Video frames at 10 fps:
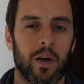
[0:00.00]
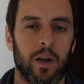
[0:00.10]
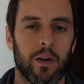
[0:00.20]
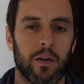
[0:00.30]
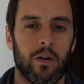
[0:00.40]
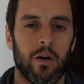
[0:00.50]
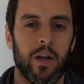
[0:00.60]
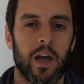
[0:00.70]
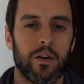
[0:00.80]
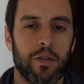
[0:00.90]
And
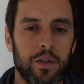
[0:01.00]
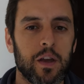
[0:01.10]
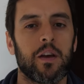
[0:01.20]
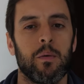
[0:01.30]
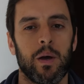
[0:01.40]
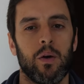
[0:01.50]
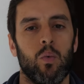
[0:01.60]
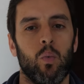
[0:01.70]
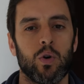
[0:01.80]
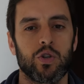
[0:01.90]
I had to think
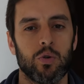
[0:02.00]
about what